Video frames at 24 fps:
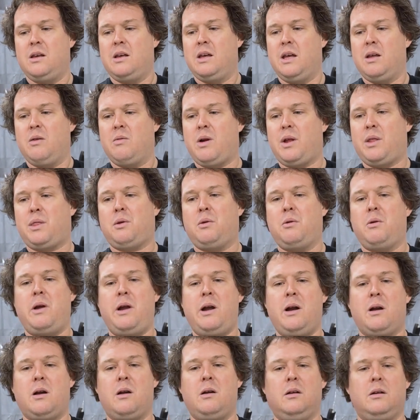And right through
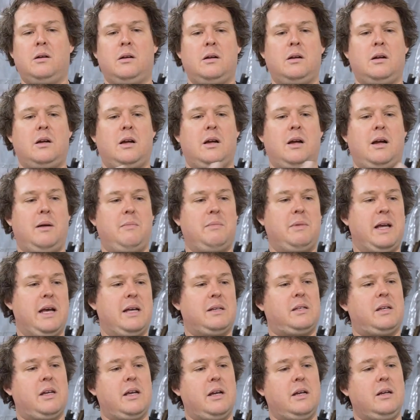here, I'm
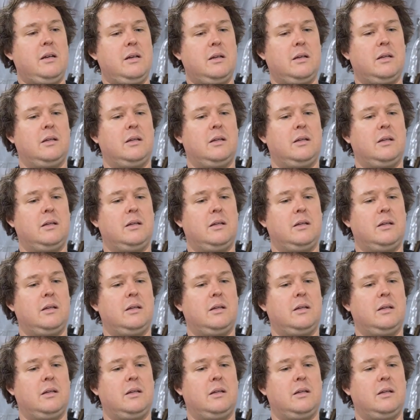guessing,